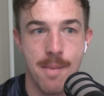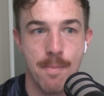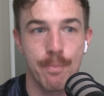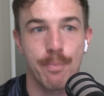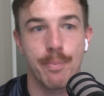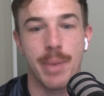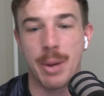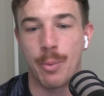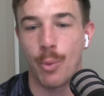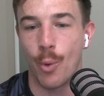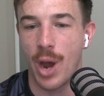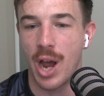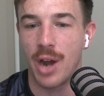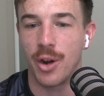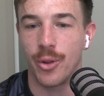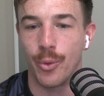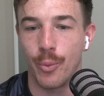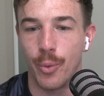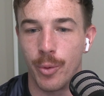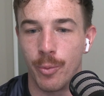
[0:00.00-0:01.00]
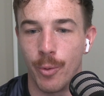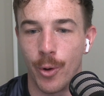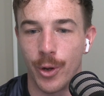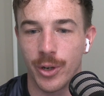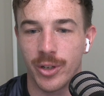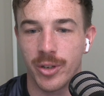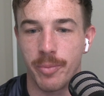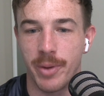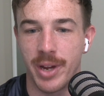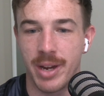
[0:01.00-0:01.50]
people out of the woodwork
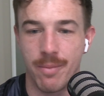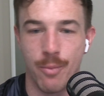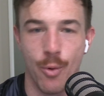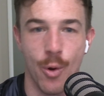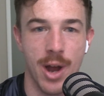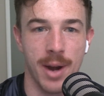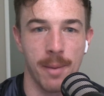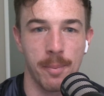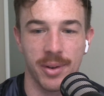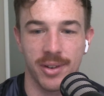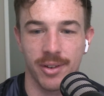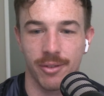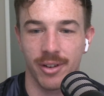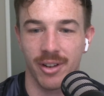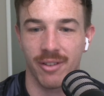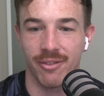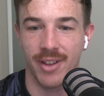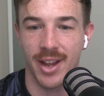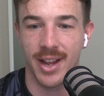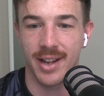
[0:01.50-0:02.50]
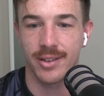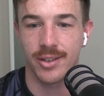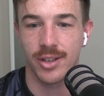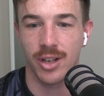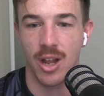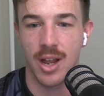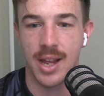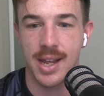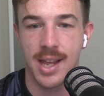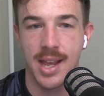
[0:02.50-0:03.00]
to be Moana Pacifica fans,
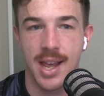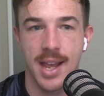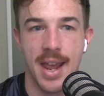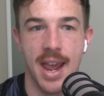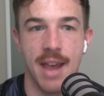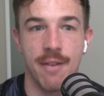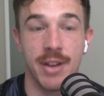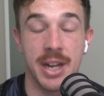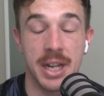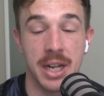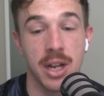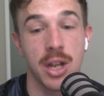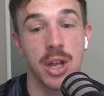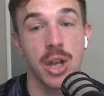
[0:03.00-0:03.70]
like having